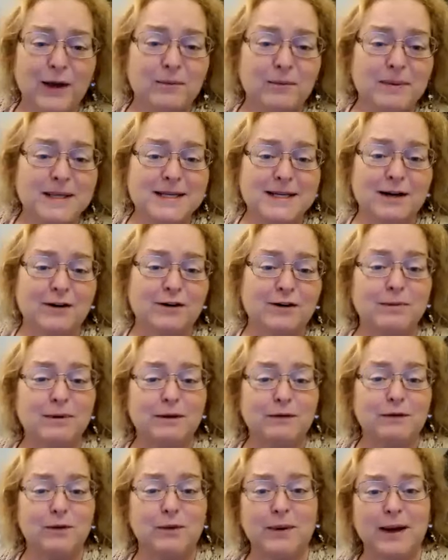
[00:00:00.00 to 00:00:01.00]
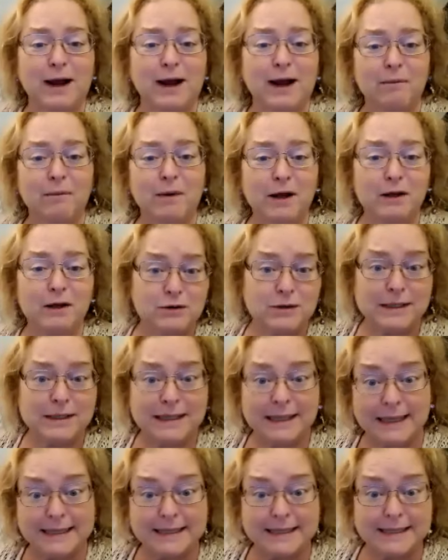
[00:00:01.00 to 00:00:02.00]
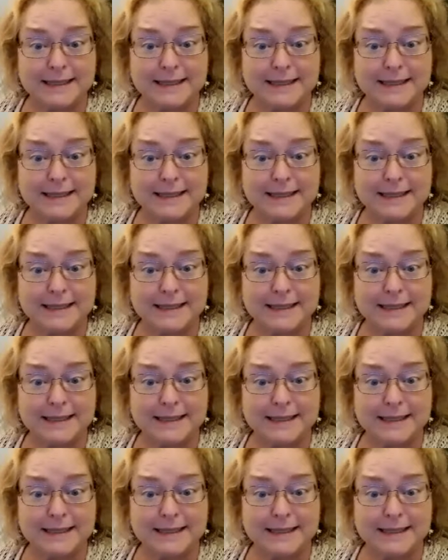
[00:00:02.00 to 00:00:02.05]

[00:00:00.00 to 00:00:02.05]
be terrible if you were a chiropractor who didn't like